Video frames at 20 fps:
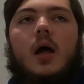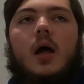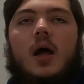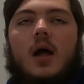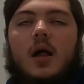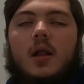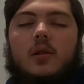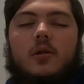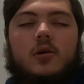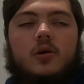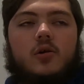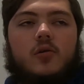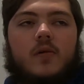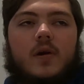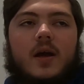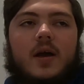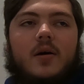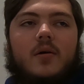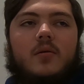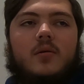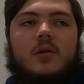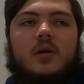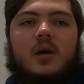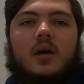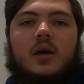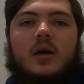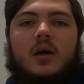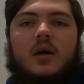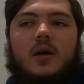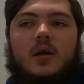look around
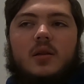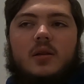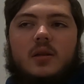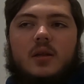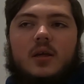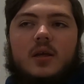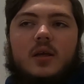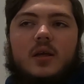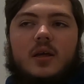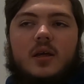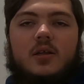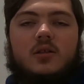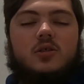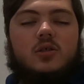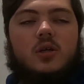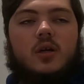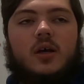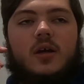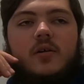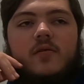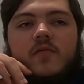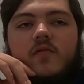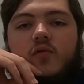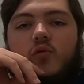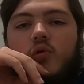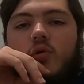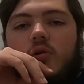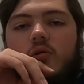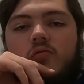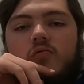on the internet
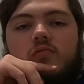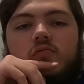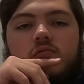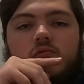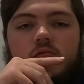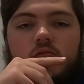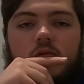or